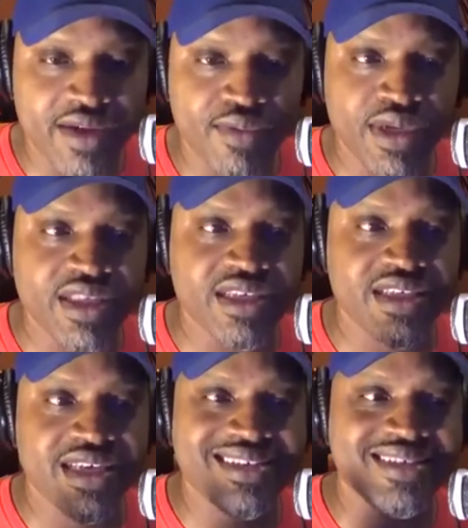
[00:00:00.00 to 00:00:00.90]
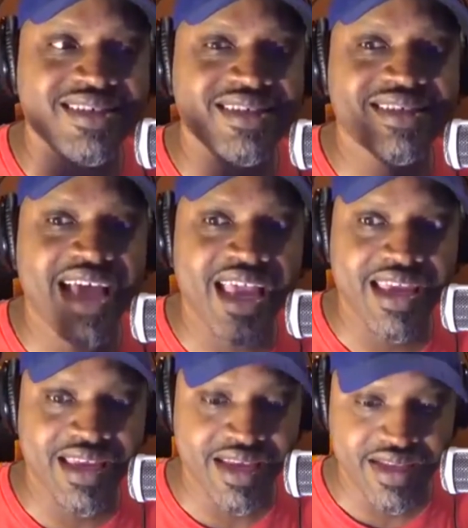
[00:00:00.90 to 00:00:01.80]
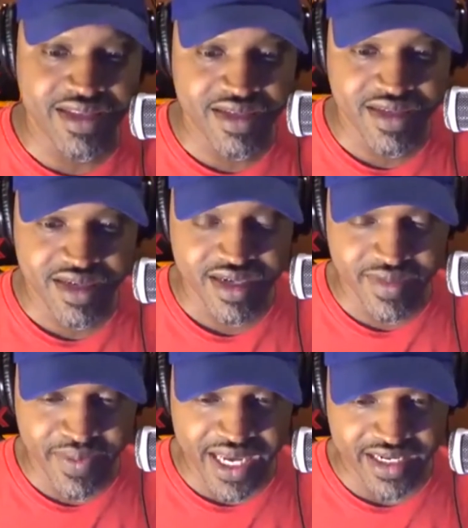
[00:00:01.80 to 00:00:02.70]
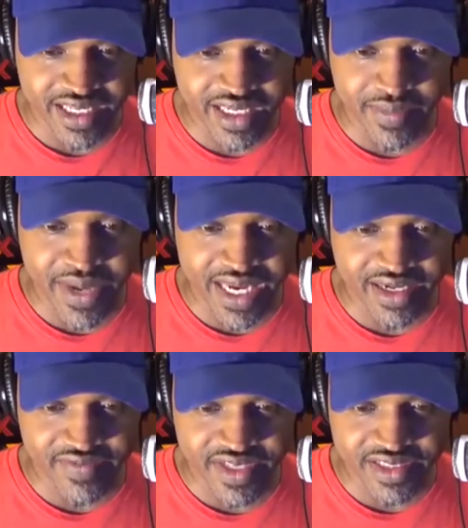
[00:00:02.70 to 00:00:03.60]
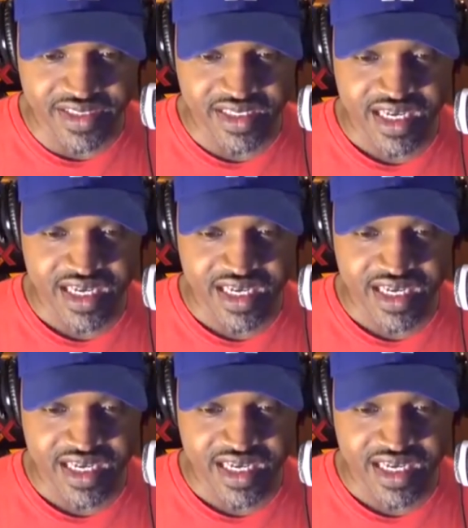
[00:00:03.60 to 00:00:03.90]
with this insane competitiveness